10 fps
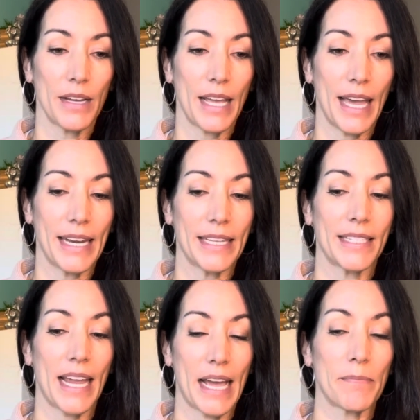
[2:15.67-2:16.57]
and is
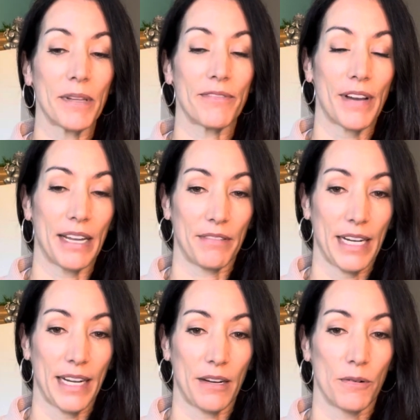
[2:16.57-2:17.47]
amplified right
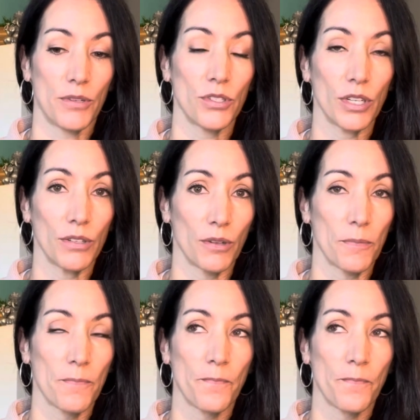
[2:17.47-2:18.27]
now. So